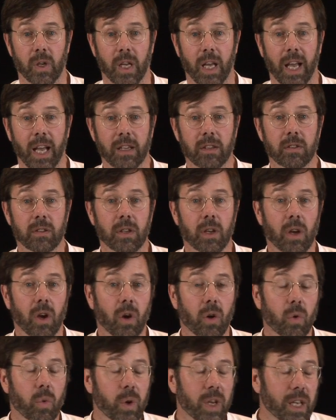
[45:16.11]
And
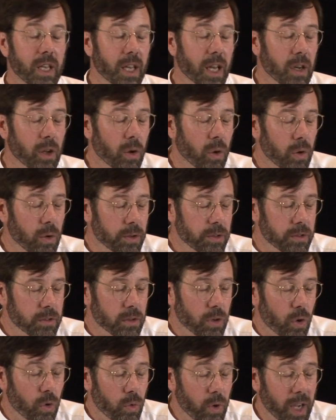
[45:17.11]
we can
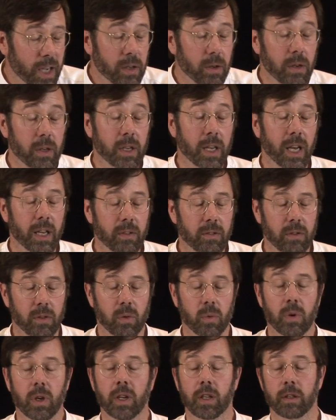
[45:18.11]
also recognize the
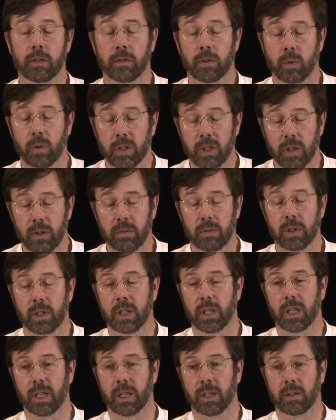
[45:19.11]
world for what it
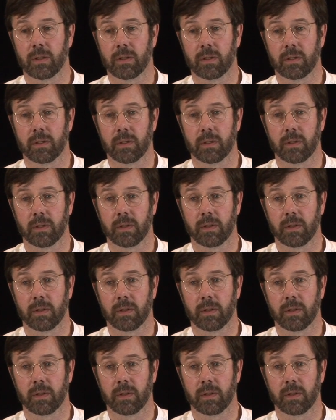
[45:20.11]
really is.